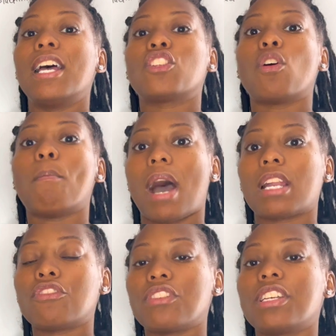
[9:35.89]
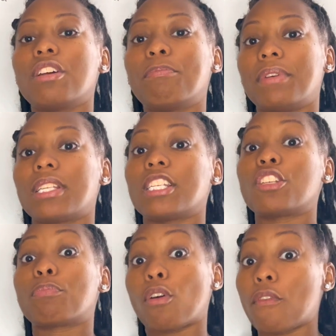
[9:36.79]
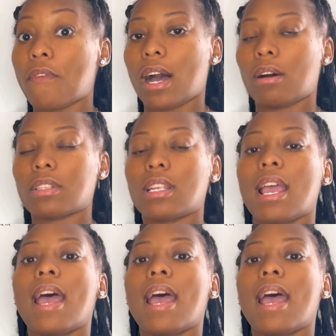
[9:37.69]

So monitoring your business profiles.